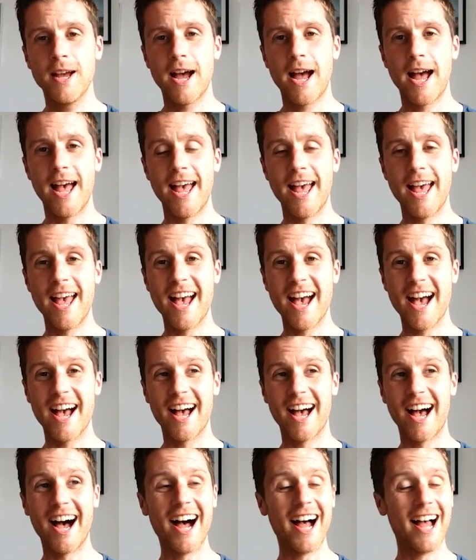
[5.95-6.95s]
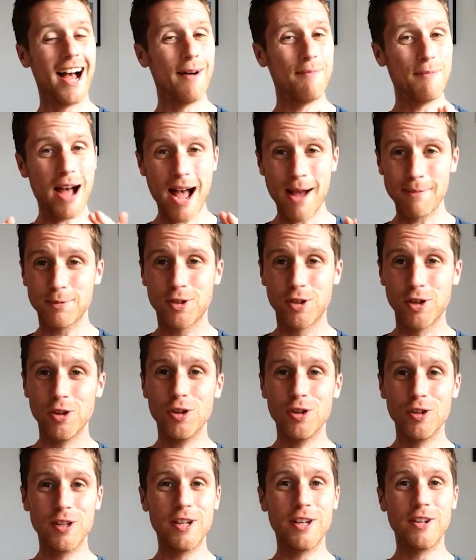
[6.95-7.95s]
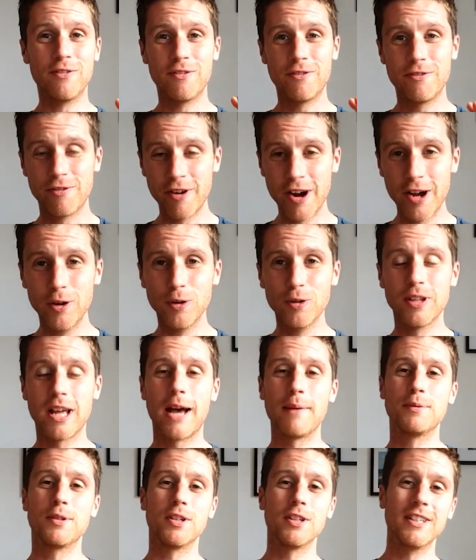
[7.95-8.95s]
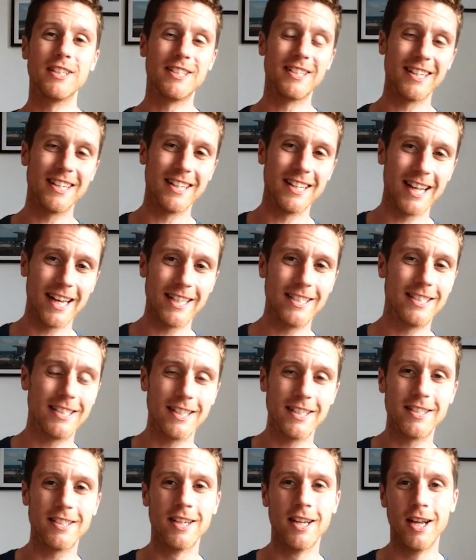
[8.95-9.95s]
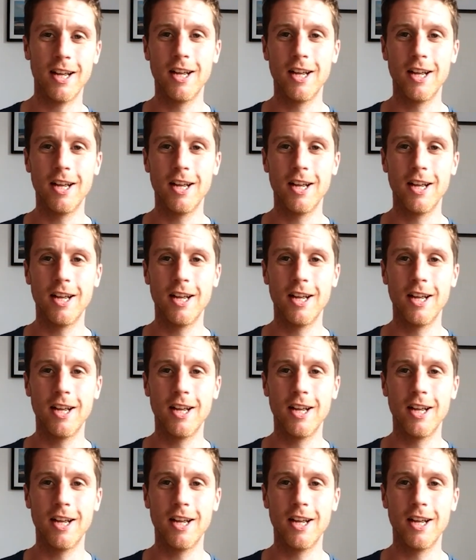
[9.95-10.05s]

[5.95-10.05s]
I am absolutely thrilled, absolutely delighted